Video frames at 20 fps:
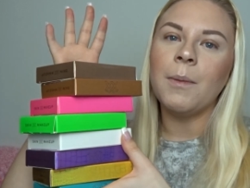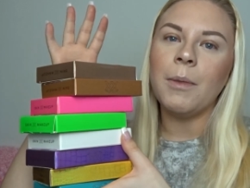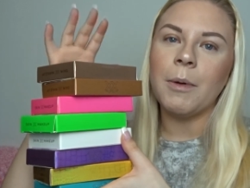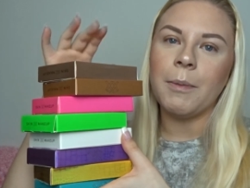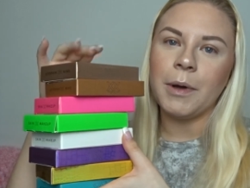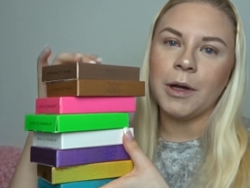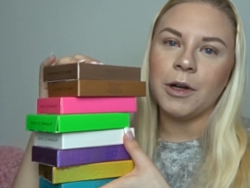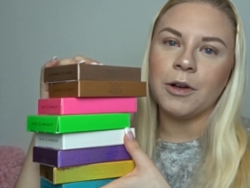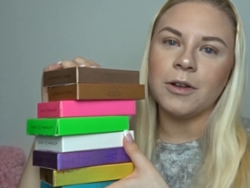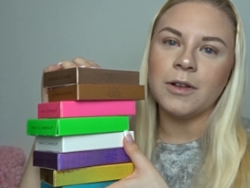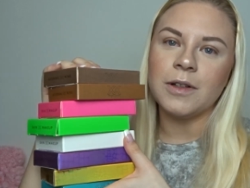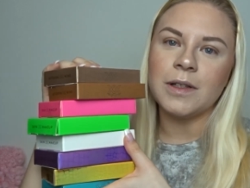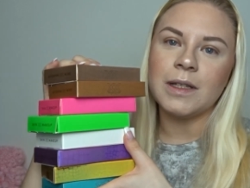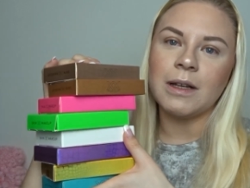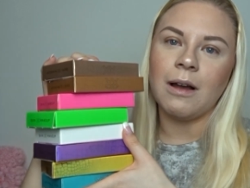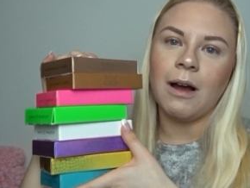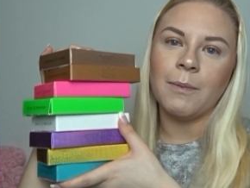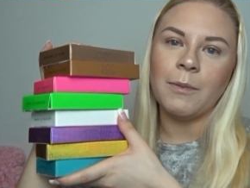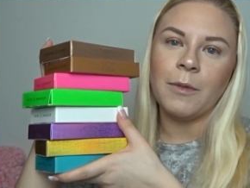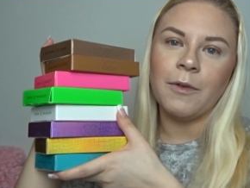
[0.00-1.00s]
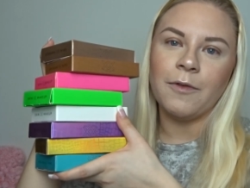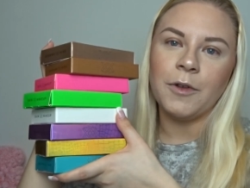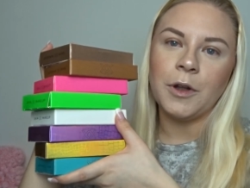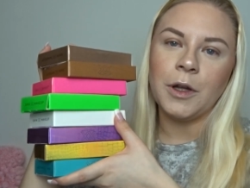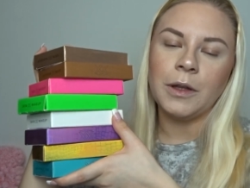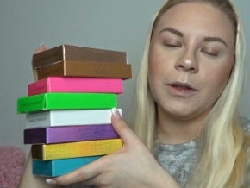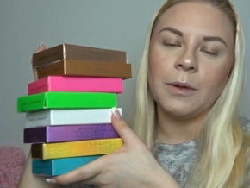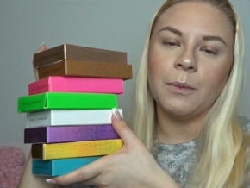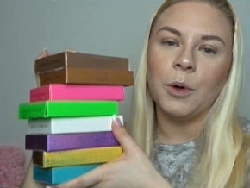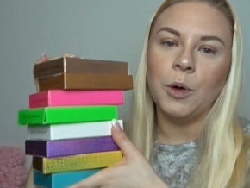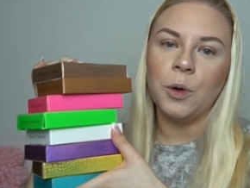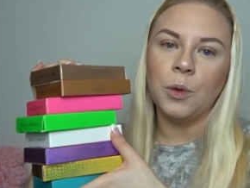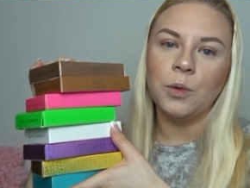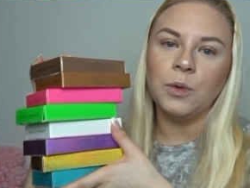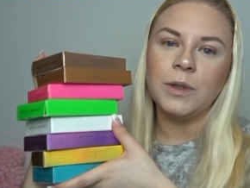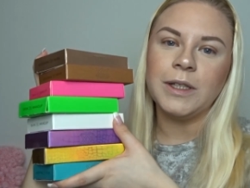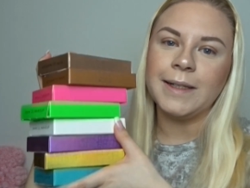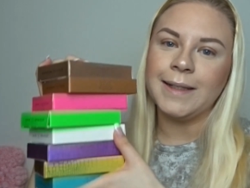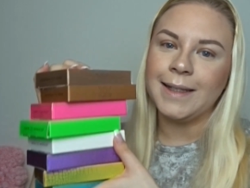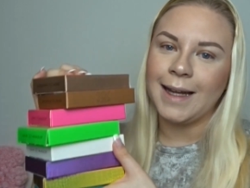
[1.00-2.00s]
but because I'm reviewing them
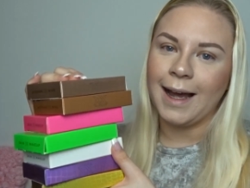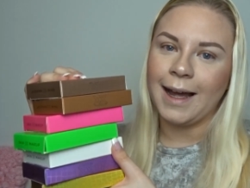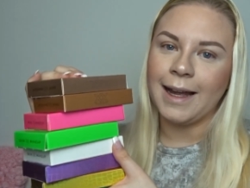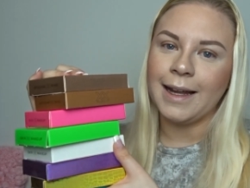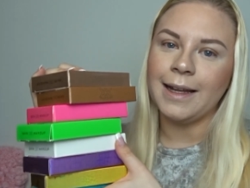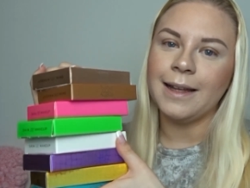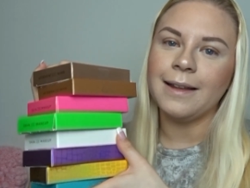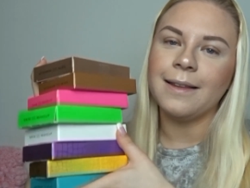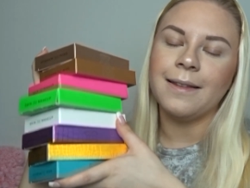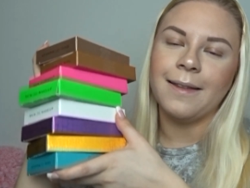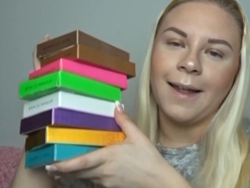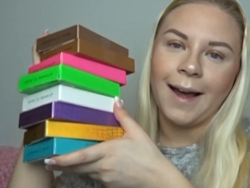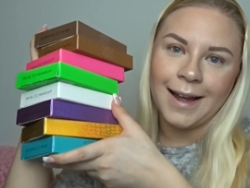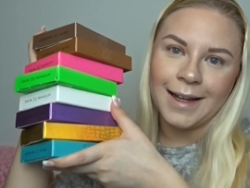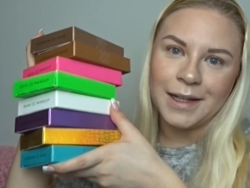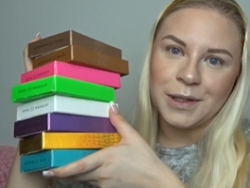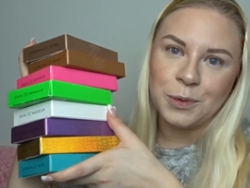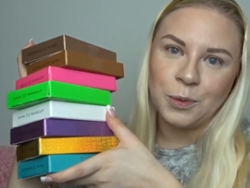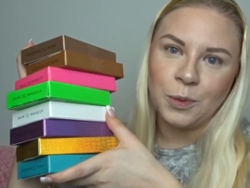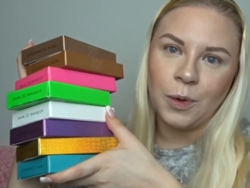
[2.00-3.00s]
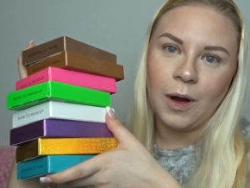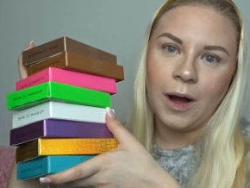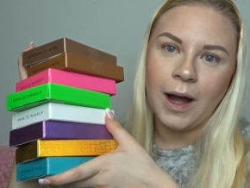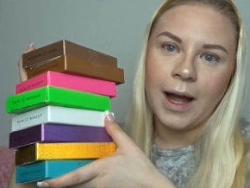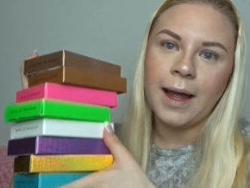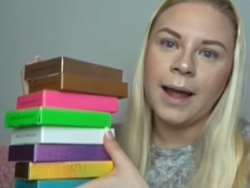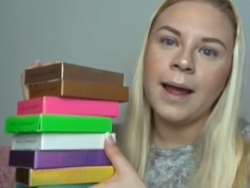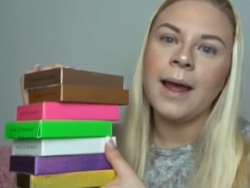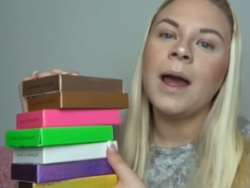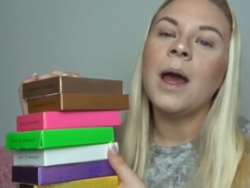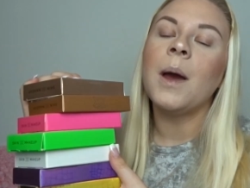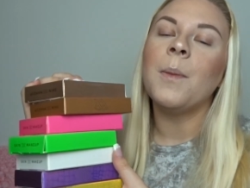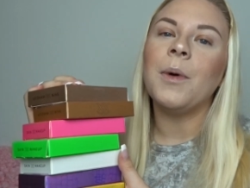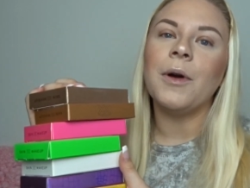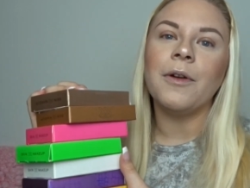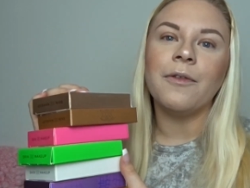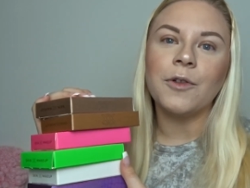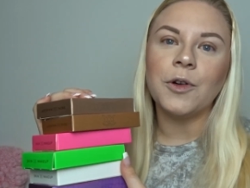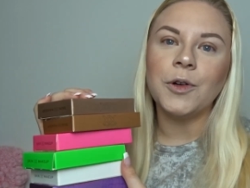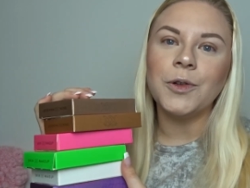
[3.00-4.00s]
all today that is why
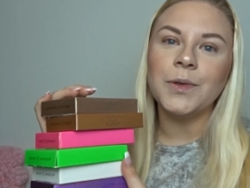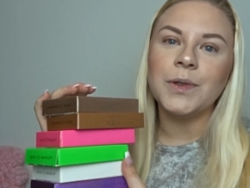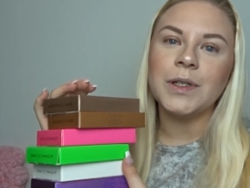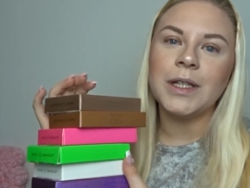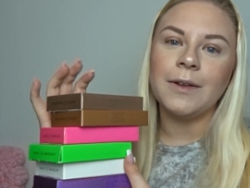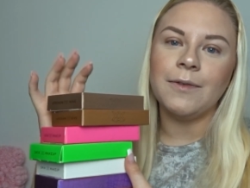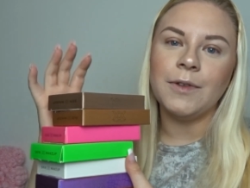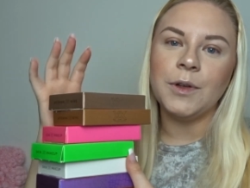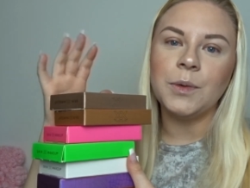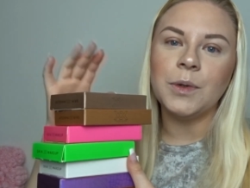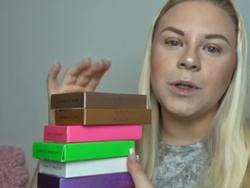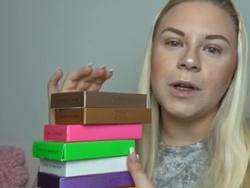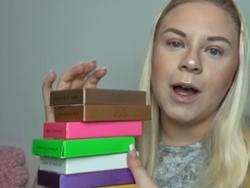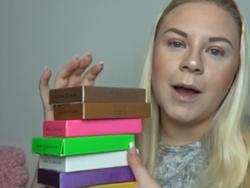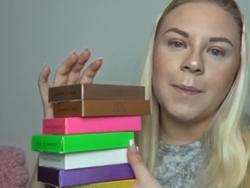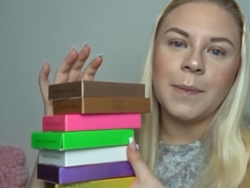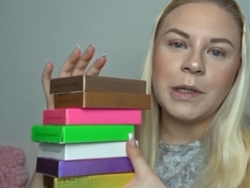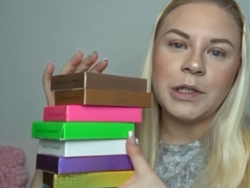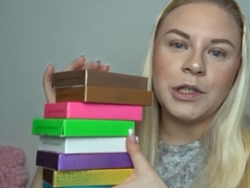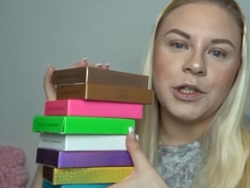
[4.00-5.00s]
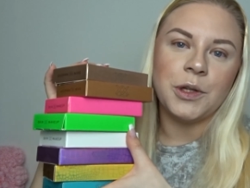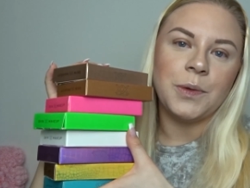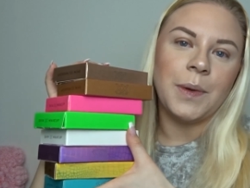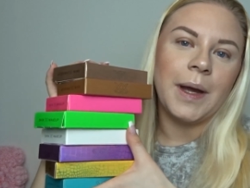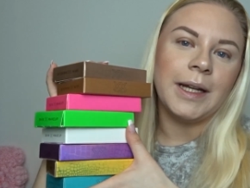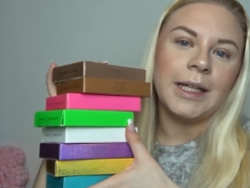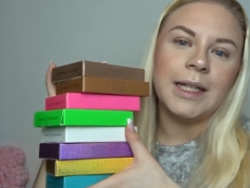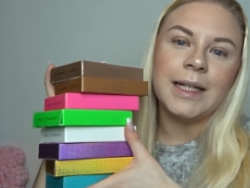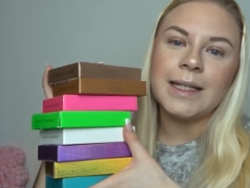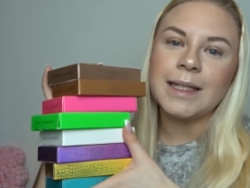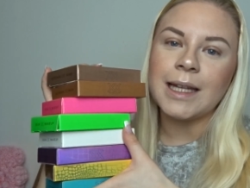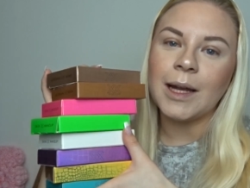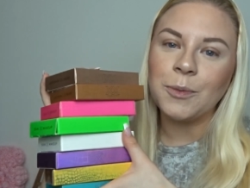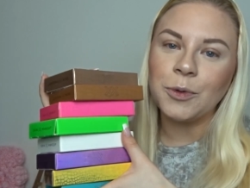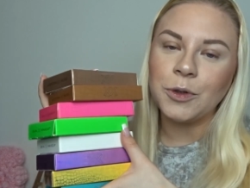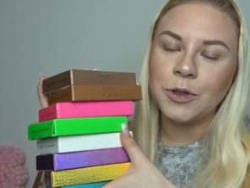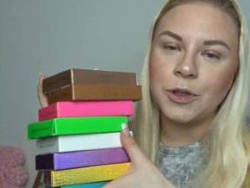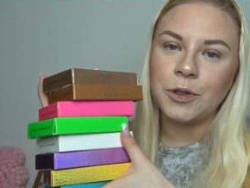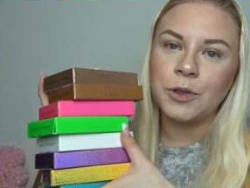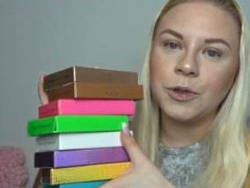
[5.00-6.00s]
but of course if you would like me to do any
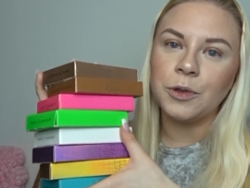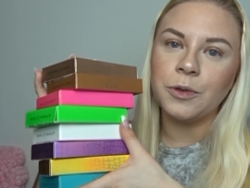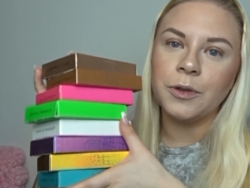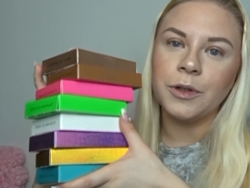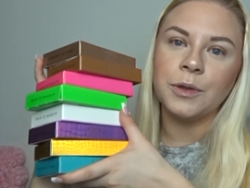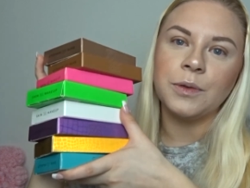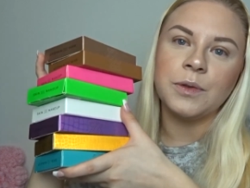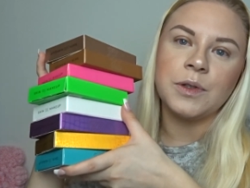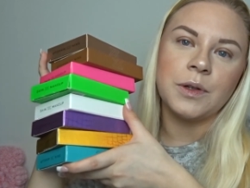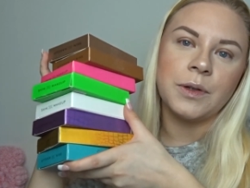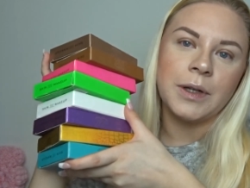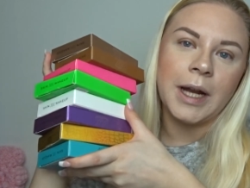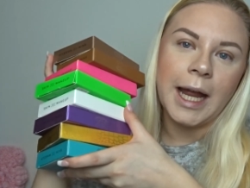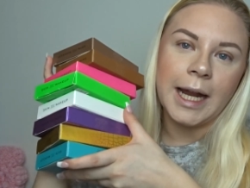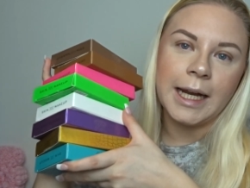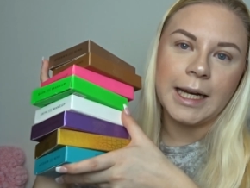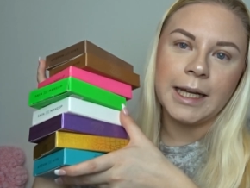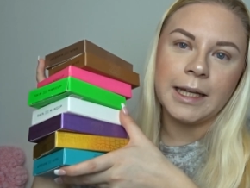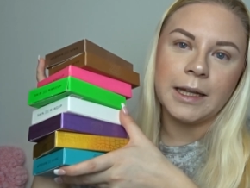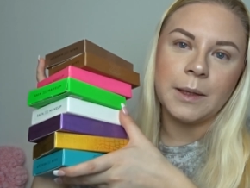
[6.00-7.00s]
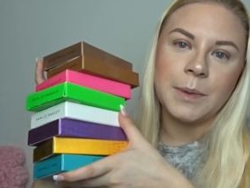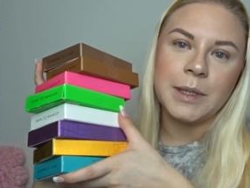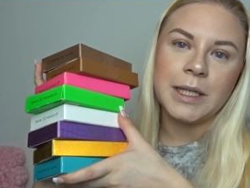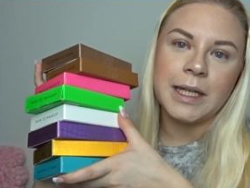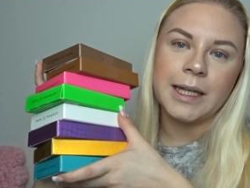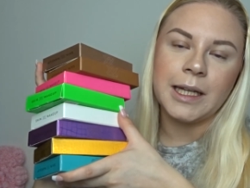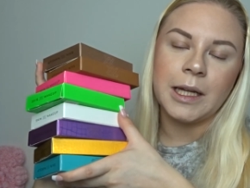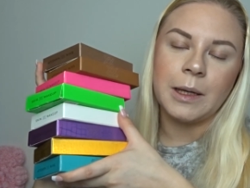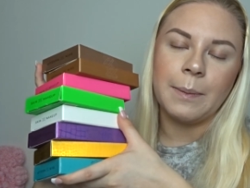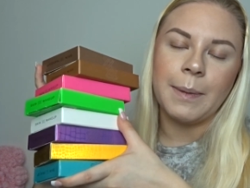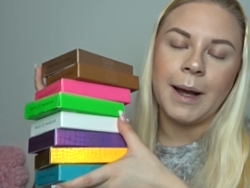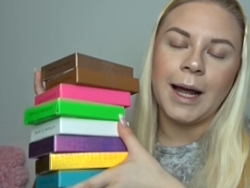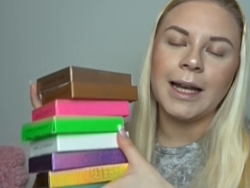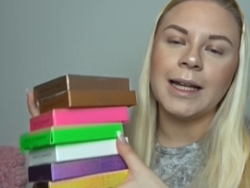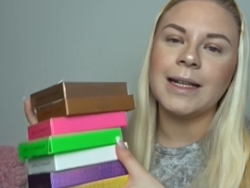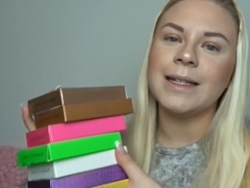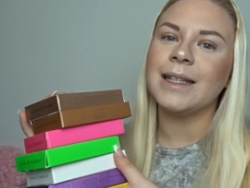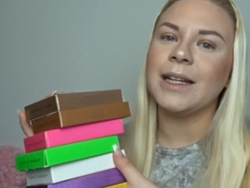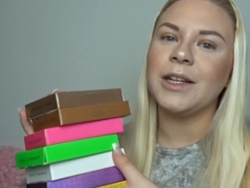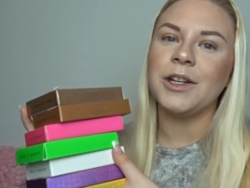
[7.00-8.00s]
separate tutorials on any of the particular
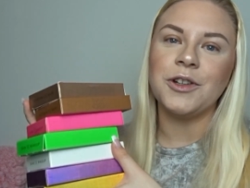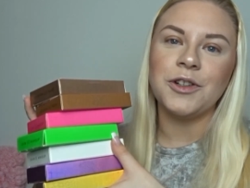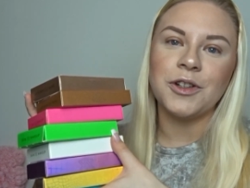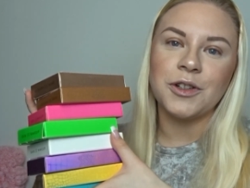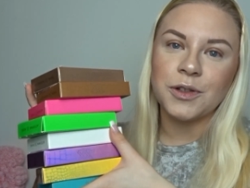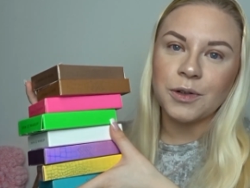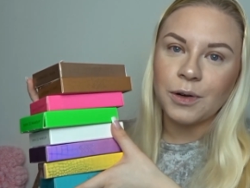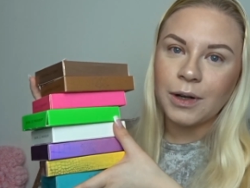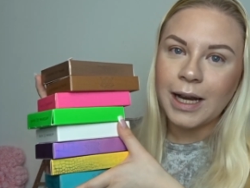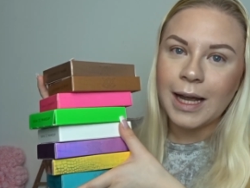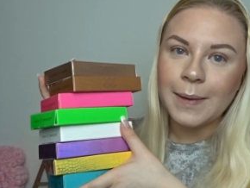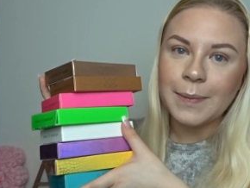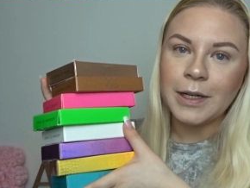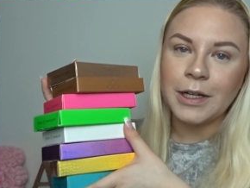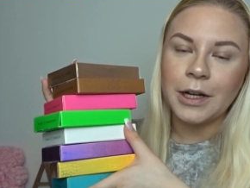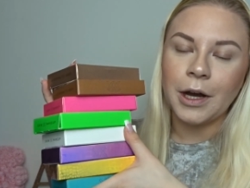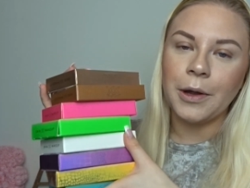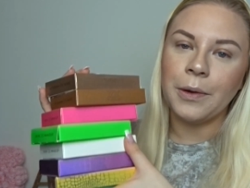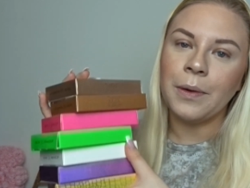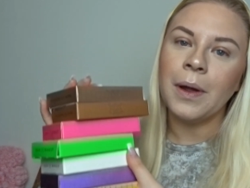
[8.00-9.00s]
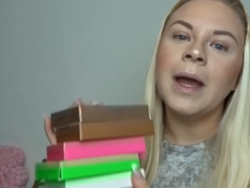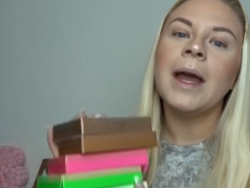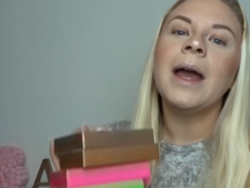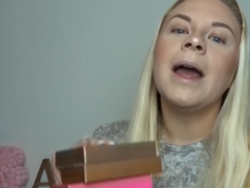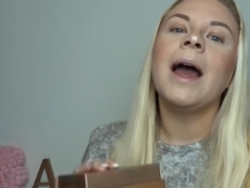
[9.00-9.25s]
palettes then you just gotta let me know